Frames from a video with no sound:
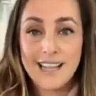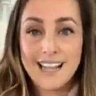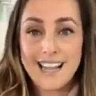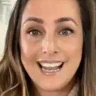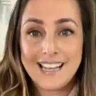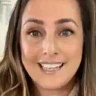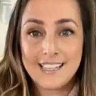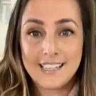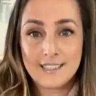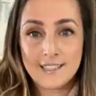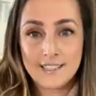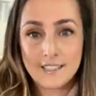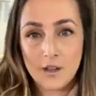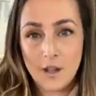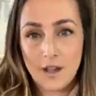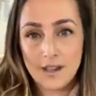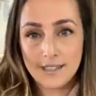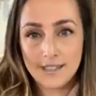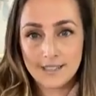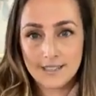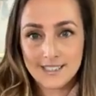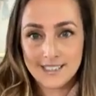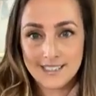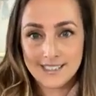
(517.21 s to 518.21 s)
and it's
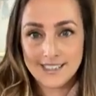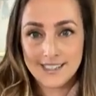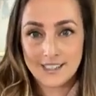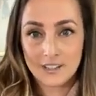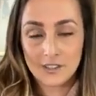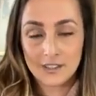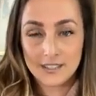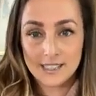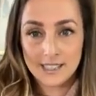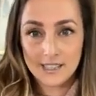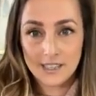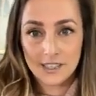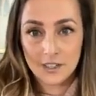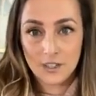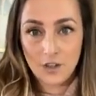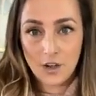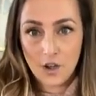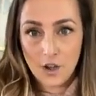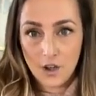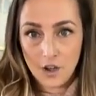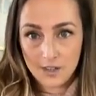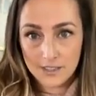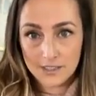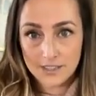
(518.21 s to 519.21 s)
not necessarily the
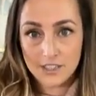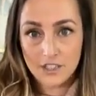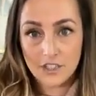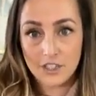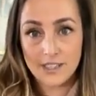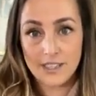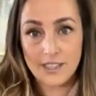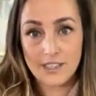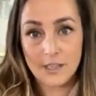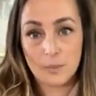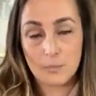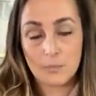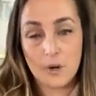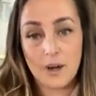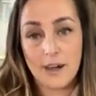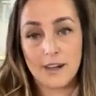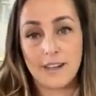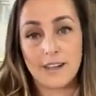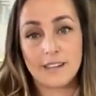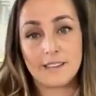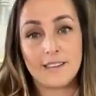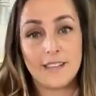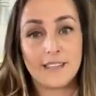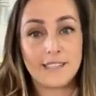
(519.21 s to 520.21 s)
collagen in the
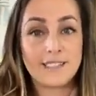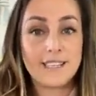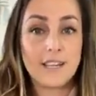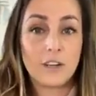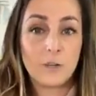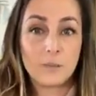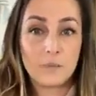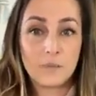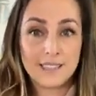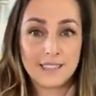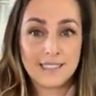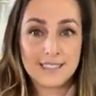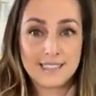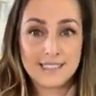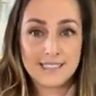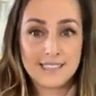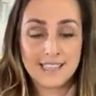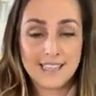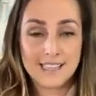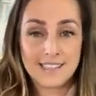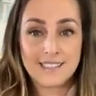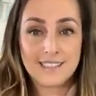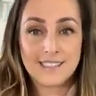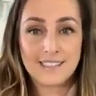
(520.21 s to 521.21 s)
product that's helping the
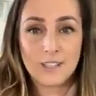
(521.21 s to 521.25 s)
skin.